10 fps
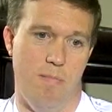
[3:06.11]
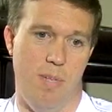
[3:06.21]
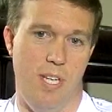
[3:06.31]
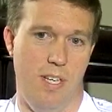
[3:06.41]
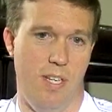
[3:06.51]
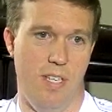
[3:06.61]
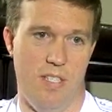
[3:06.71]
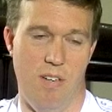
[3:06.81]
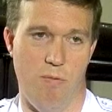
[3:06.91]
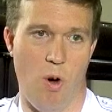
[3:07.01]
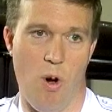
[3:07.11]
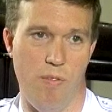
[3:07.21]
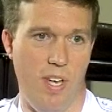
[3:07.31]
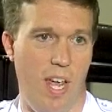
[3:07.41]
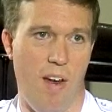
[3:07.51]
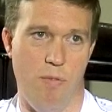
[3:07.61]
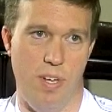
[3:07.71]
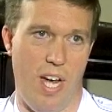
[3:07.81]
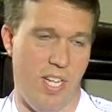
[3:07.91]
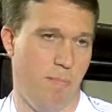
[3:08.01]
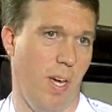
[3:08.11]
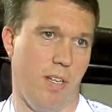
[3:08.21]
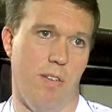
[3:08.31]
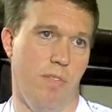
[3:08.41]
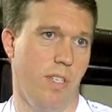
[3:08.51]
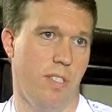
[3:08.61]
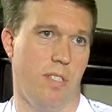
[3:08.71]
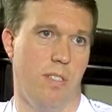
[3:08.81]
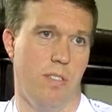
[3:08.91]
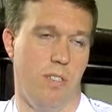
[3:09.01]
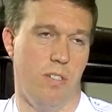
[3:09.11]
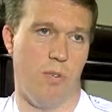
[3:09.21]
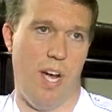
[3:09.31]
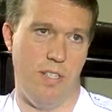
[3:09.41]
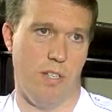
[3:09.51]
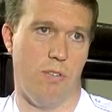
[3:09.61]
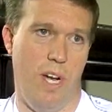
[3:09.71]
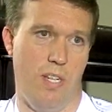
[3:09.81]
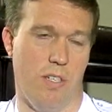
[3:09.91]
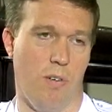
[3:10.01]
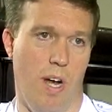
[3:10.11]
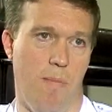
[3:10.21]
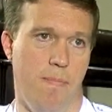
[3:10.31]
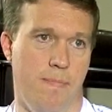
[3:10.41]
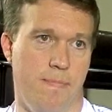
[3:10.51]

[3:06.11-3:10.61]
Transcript: He is involved in every aspect of this tragic, tragic crime.